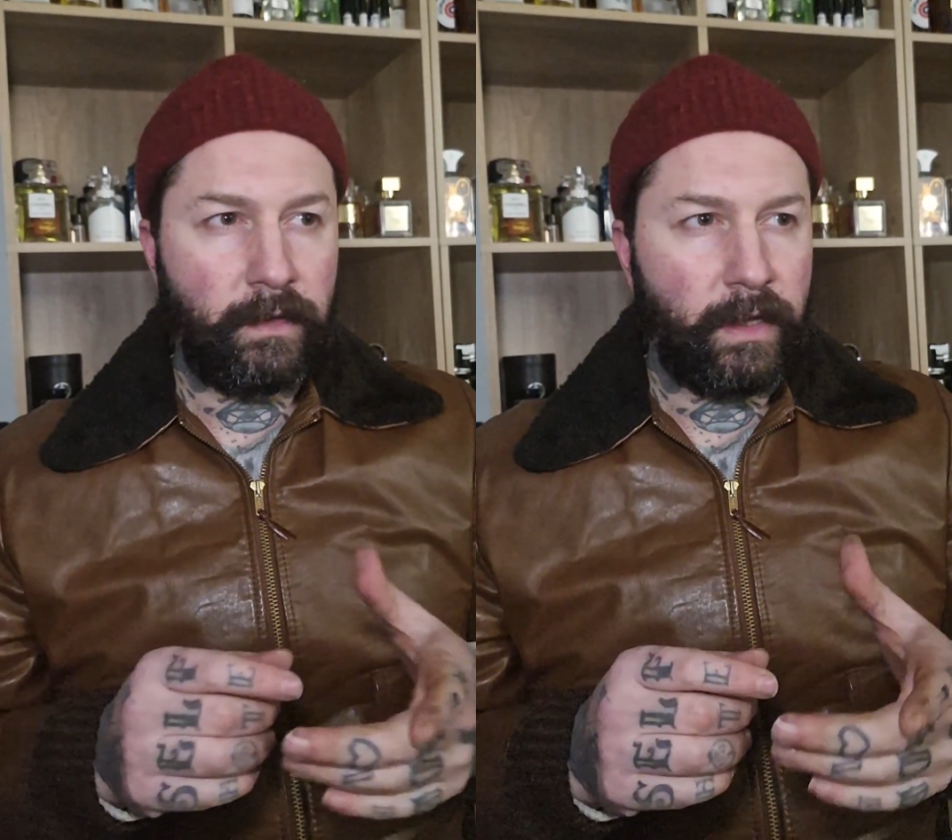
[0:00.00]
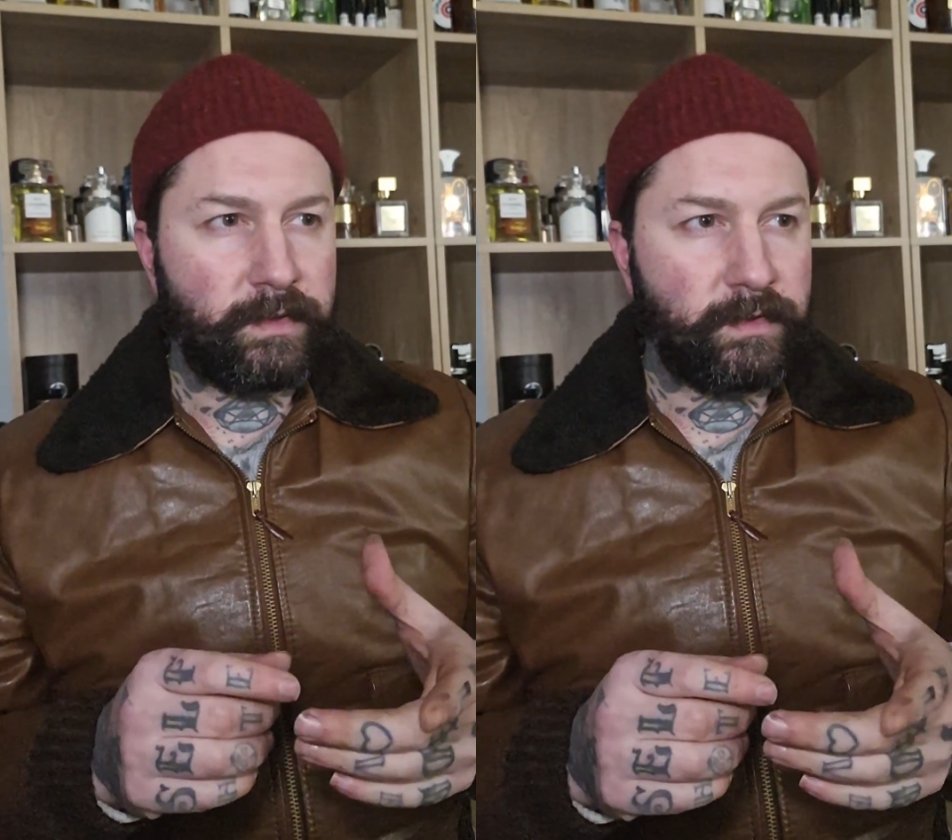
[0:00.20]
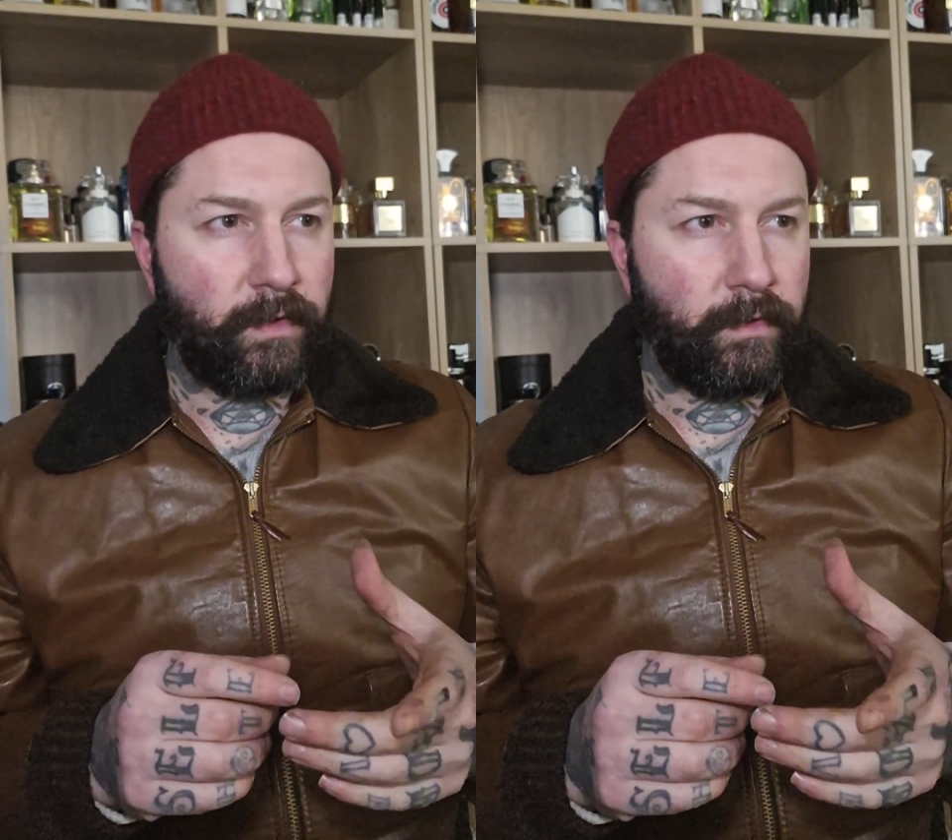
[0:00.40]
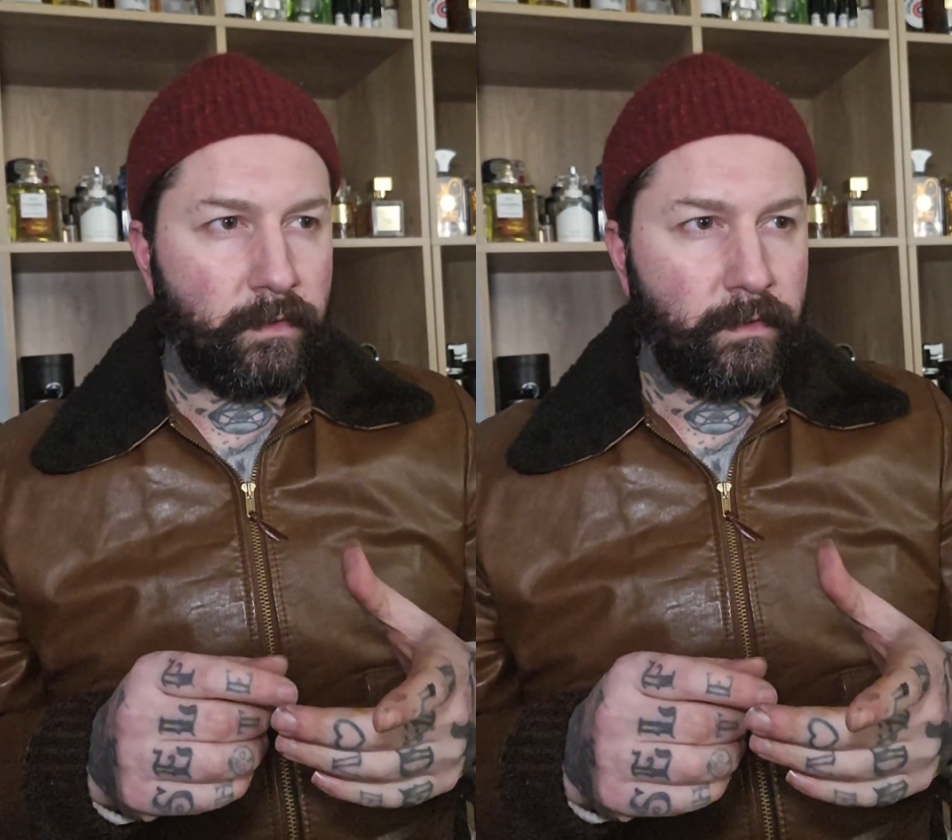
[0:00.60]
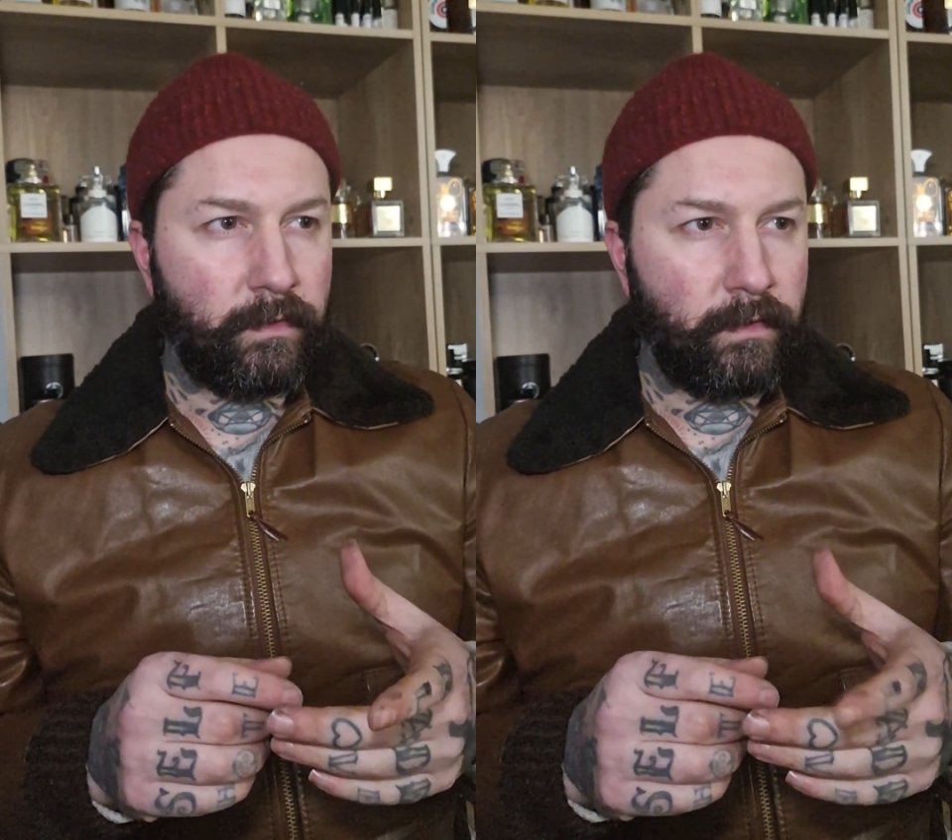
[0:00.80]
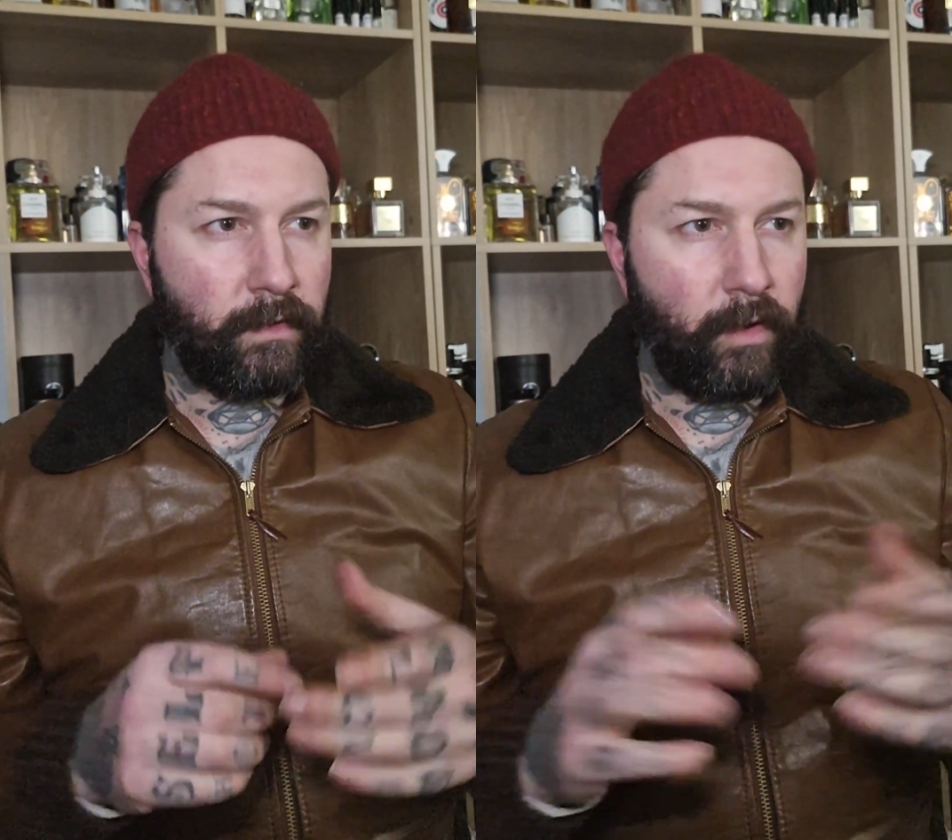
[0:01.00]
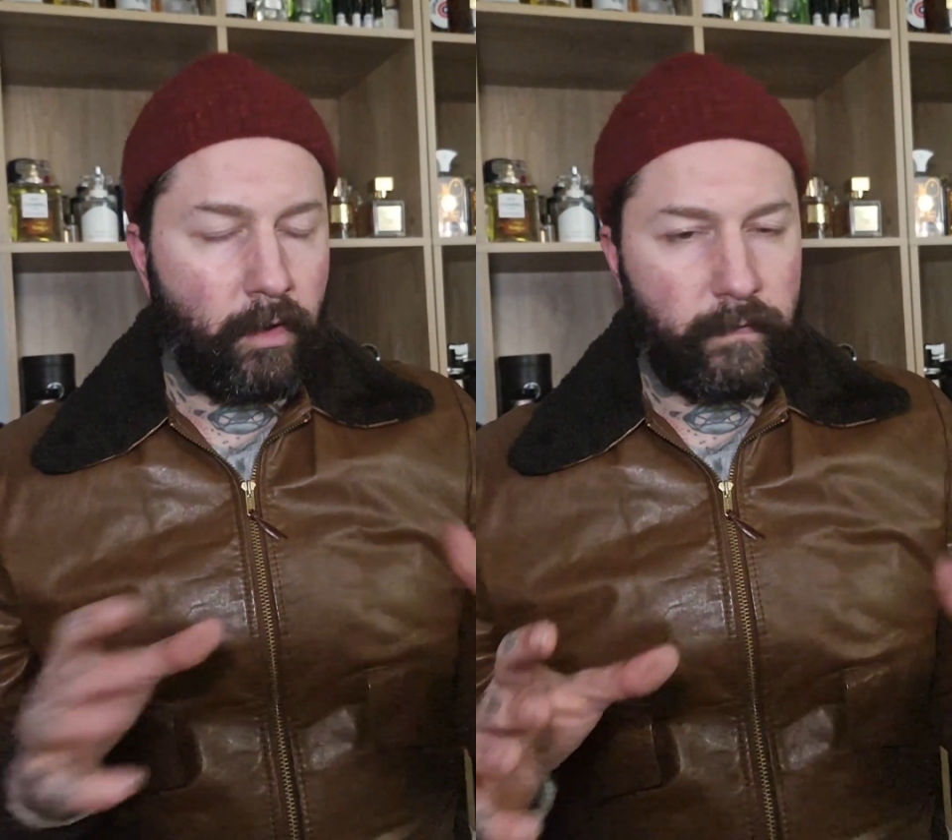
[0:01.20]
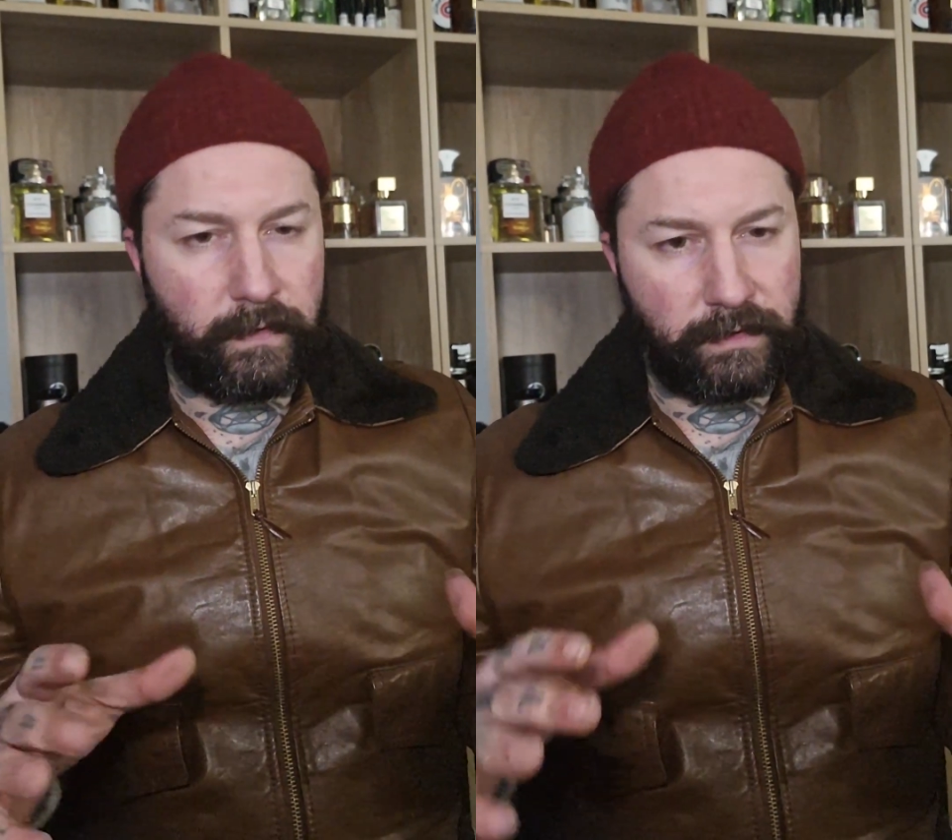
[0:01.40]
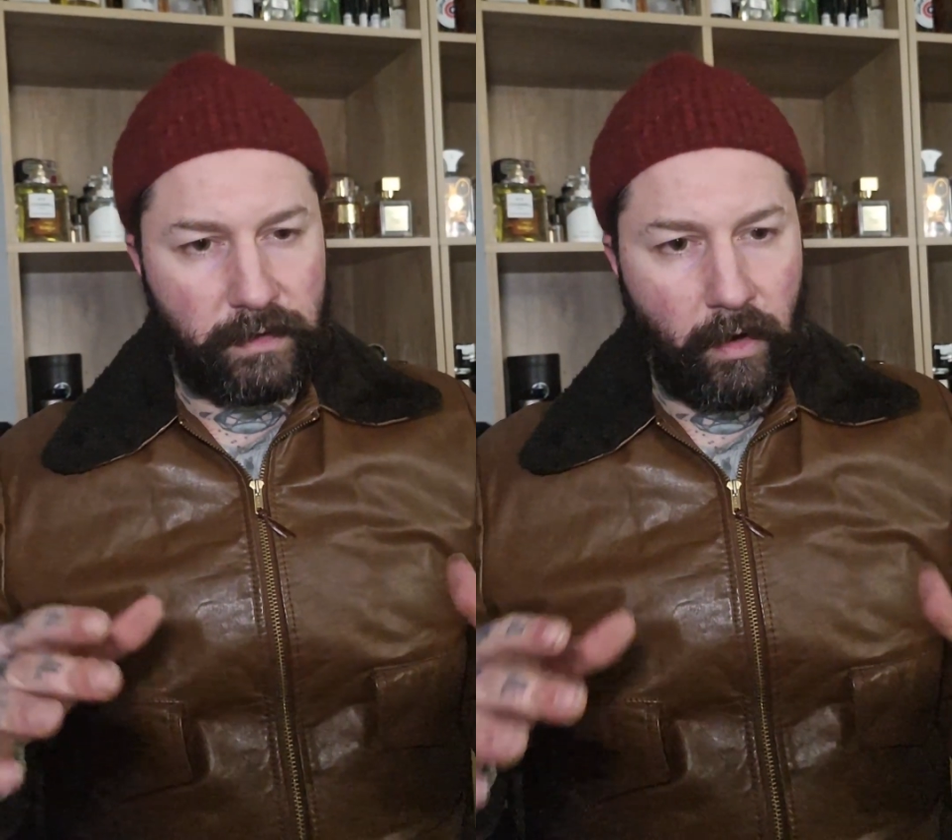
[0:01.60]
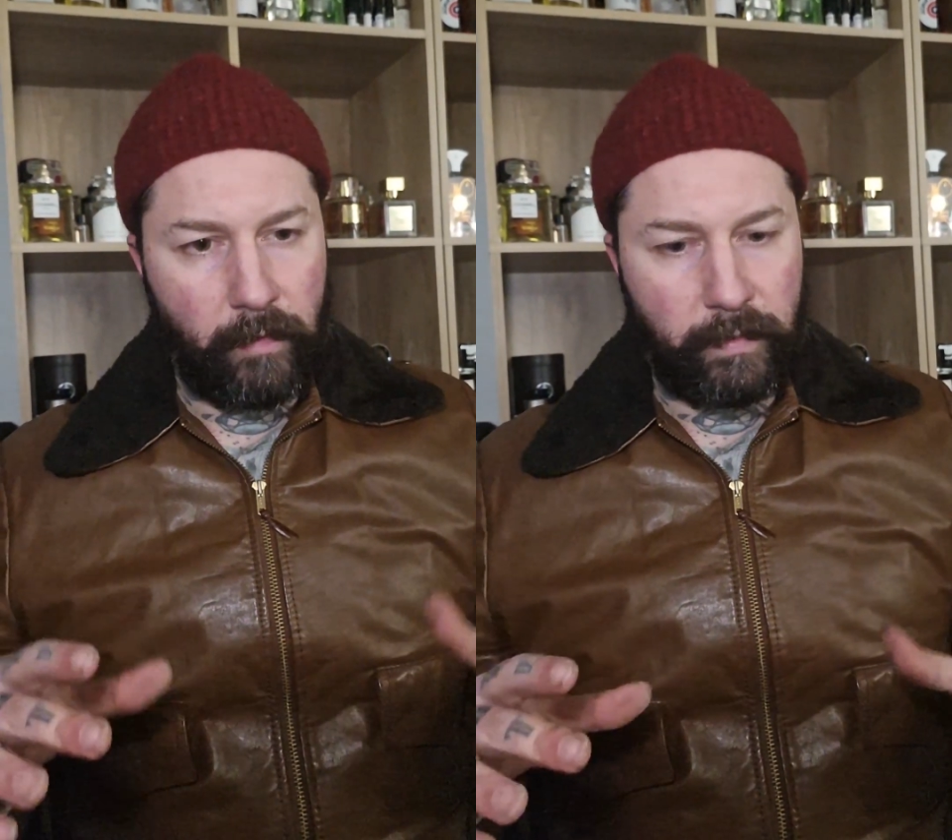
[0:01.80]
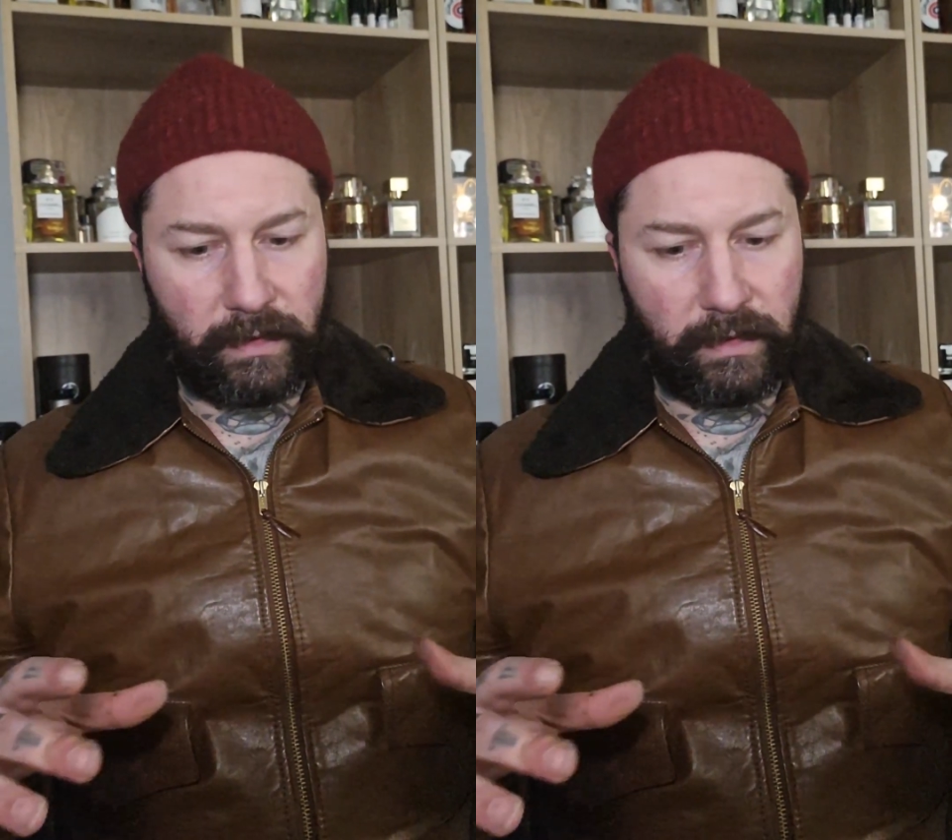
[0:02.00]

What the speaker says: It's not over the top,